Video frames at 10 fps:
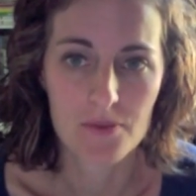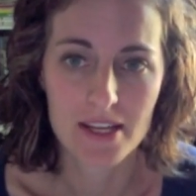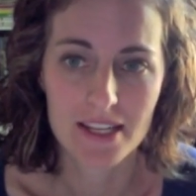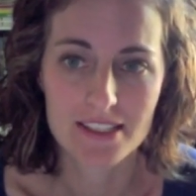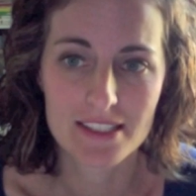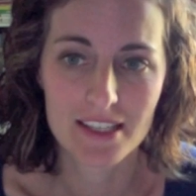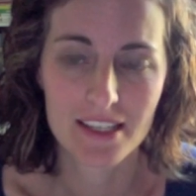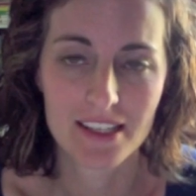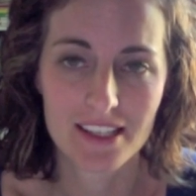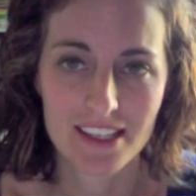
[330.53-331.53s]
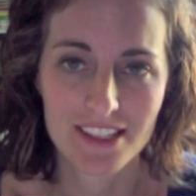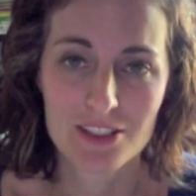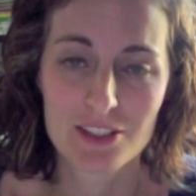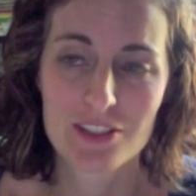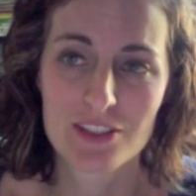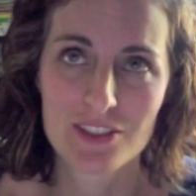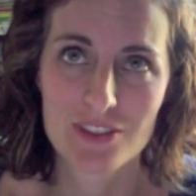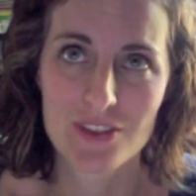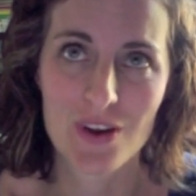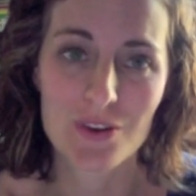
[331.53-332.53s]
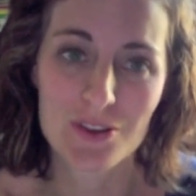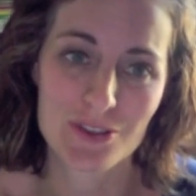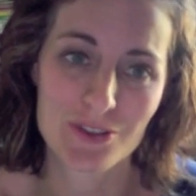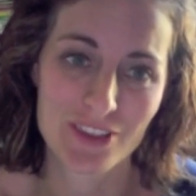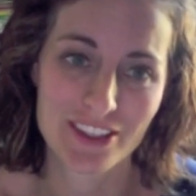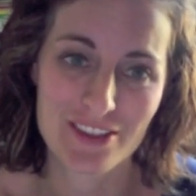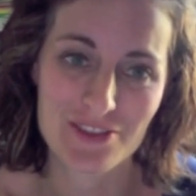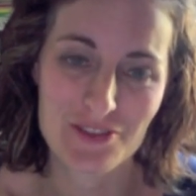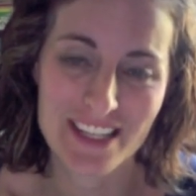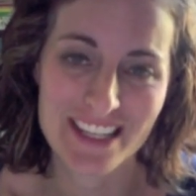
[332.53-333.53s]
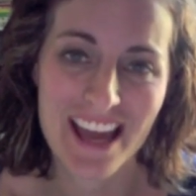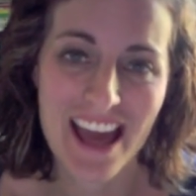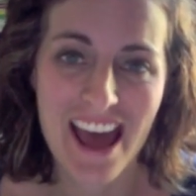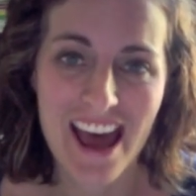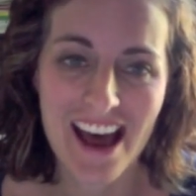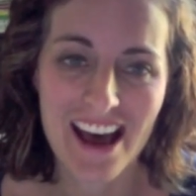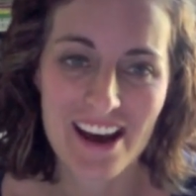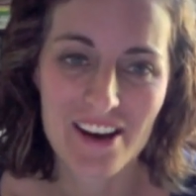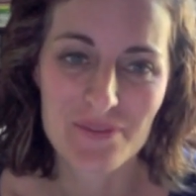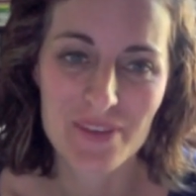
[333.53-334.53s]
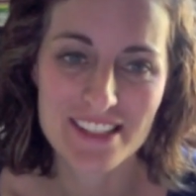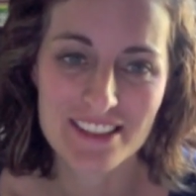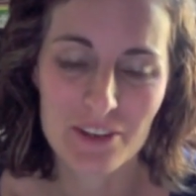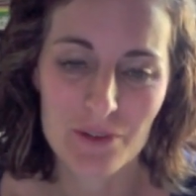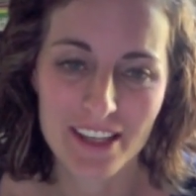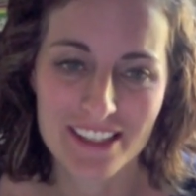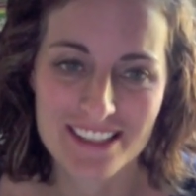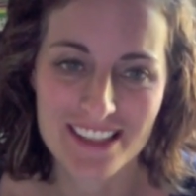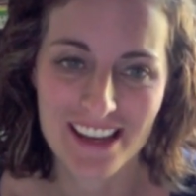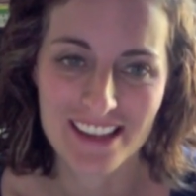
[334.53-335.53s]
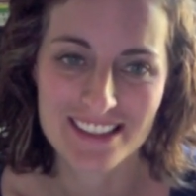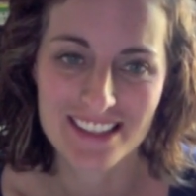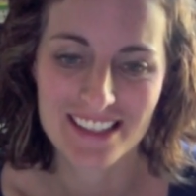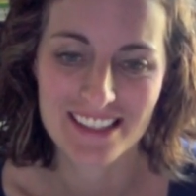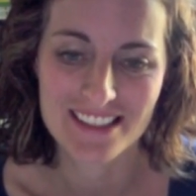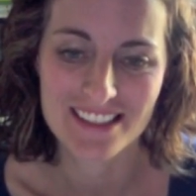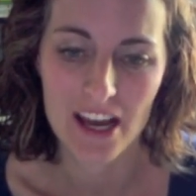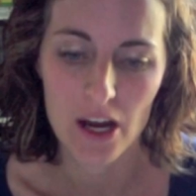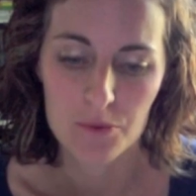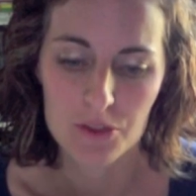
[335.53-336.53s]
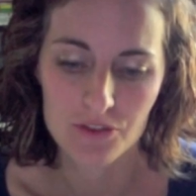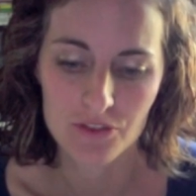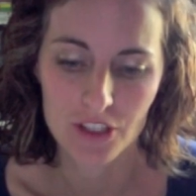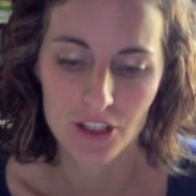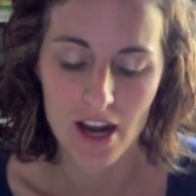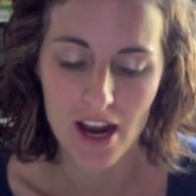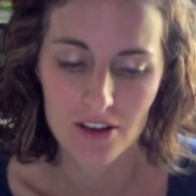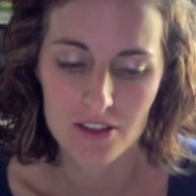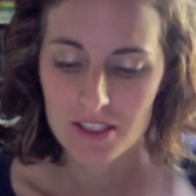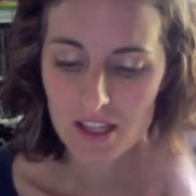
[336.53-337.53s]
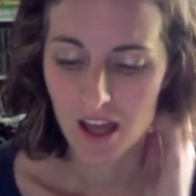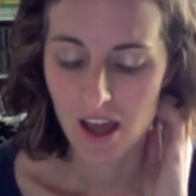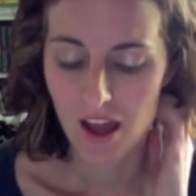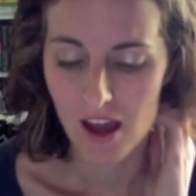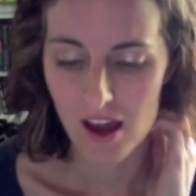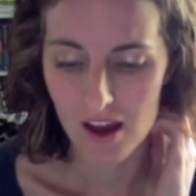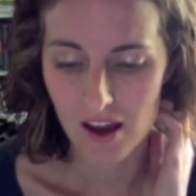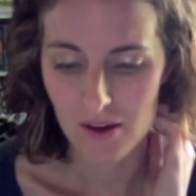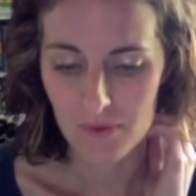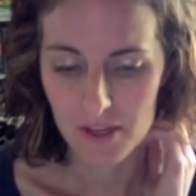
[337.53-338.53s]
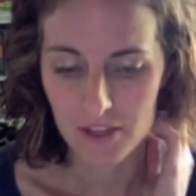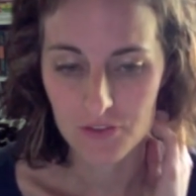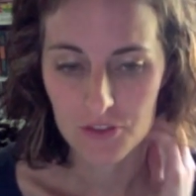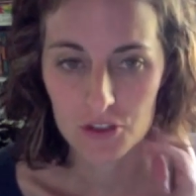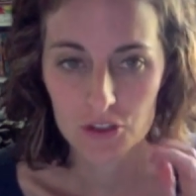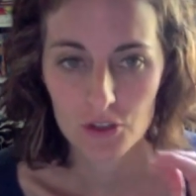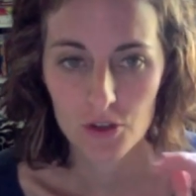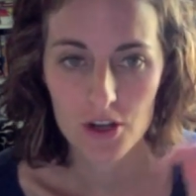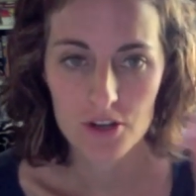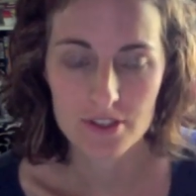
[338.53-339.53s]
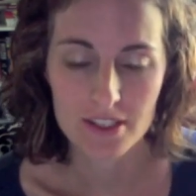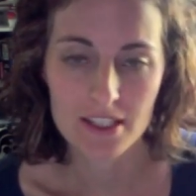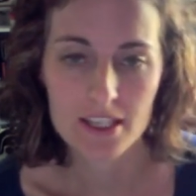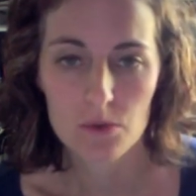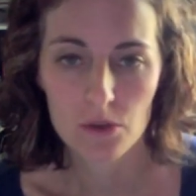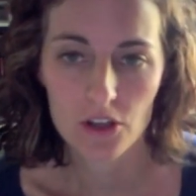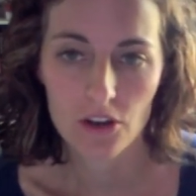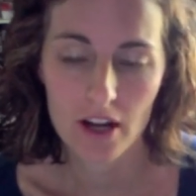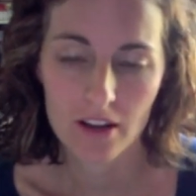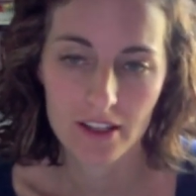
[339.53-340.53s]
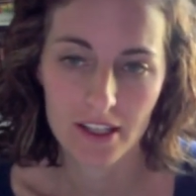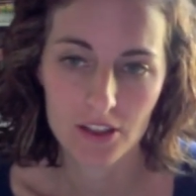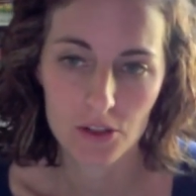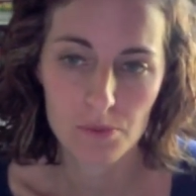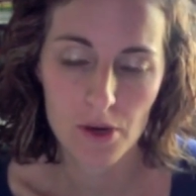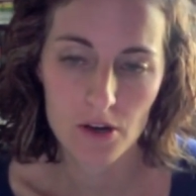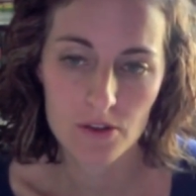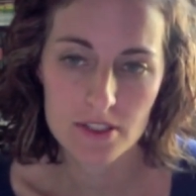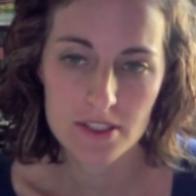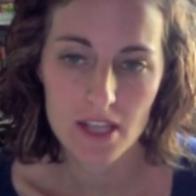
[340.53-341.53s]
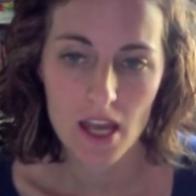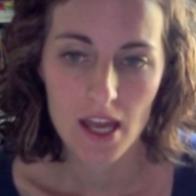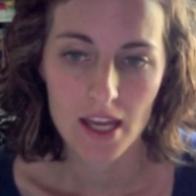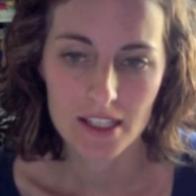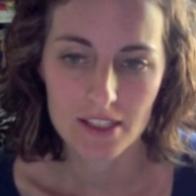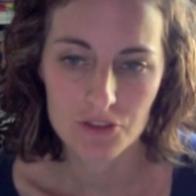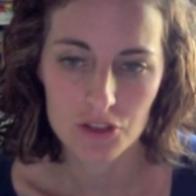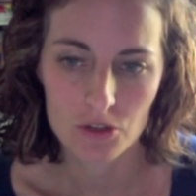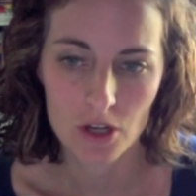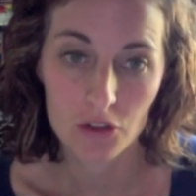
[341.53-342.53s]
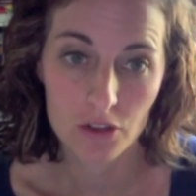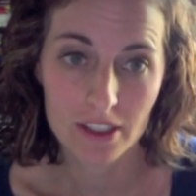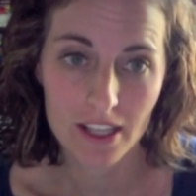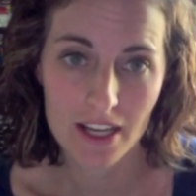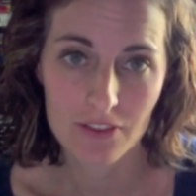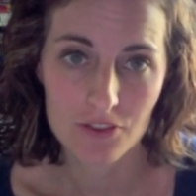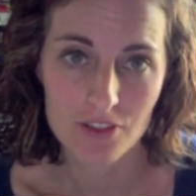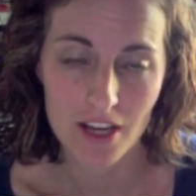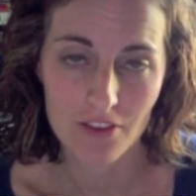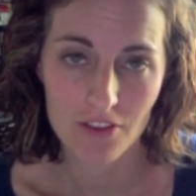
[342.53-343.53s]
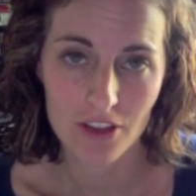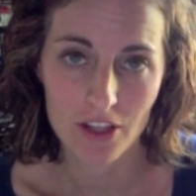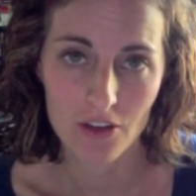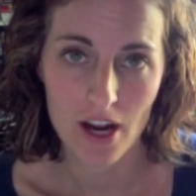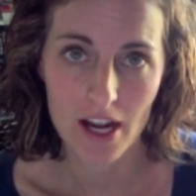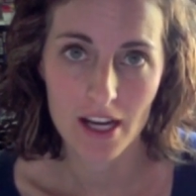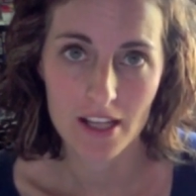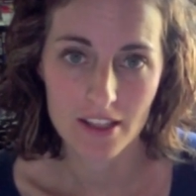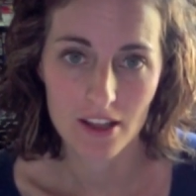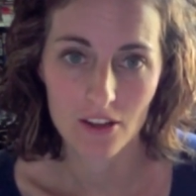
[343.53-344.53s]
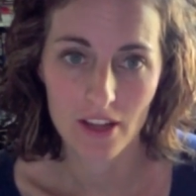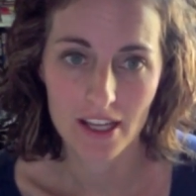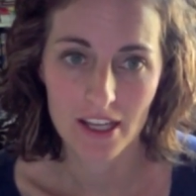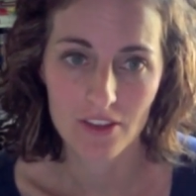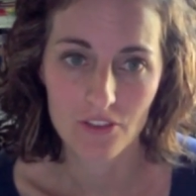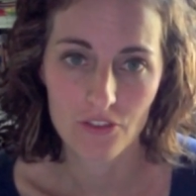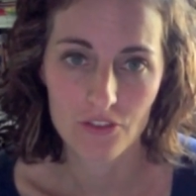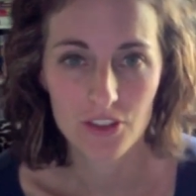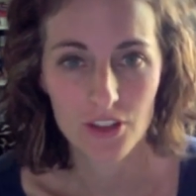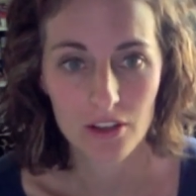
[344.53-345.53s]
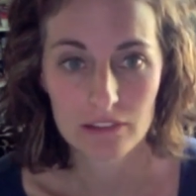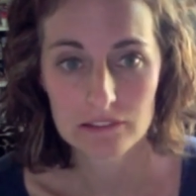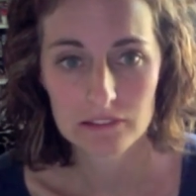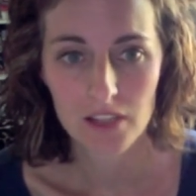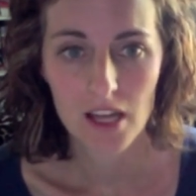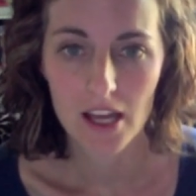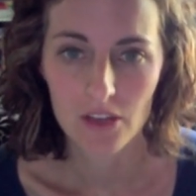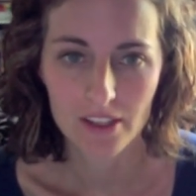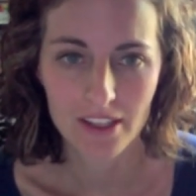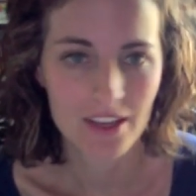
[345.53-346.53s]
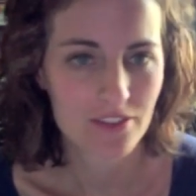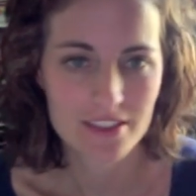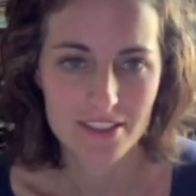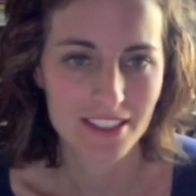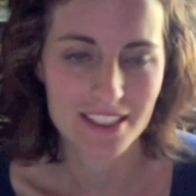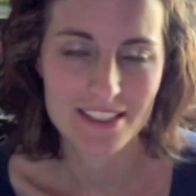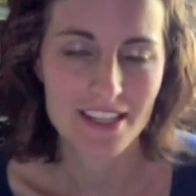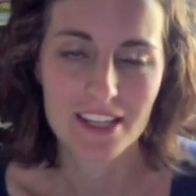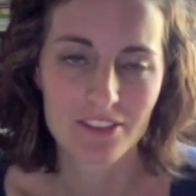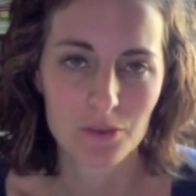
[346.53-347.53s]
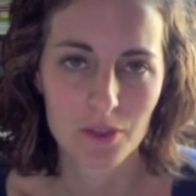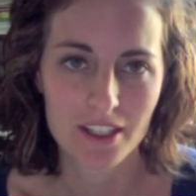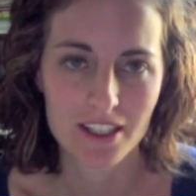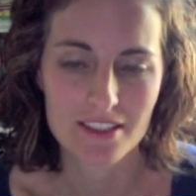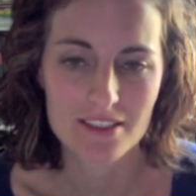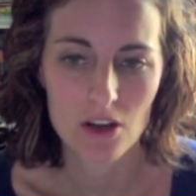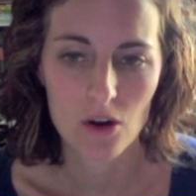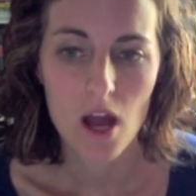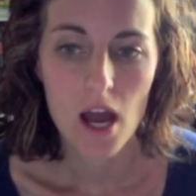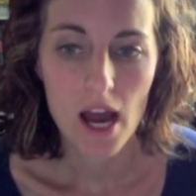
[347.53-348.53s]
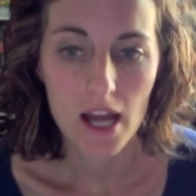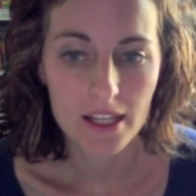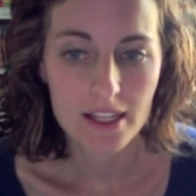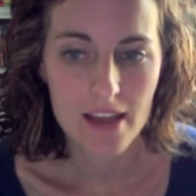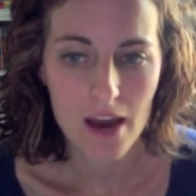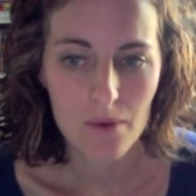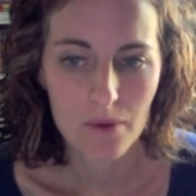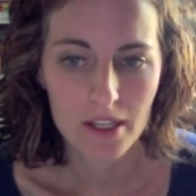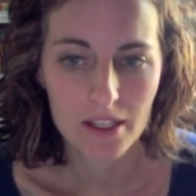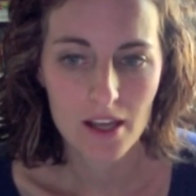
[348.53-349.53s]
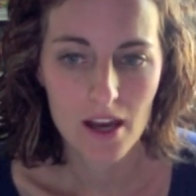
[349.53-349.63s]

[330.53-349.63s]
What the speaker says: It is so user-friendly for me. Basically what it does is it helps you figure out if you are using the keyword correctly in your post. It gives you a green light if you've done everything right, a yellow light if, and a red light if it's like it's not even working. So I like that one.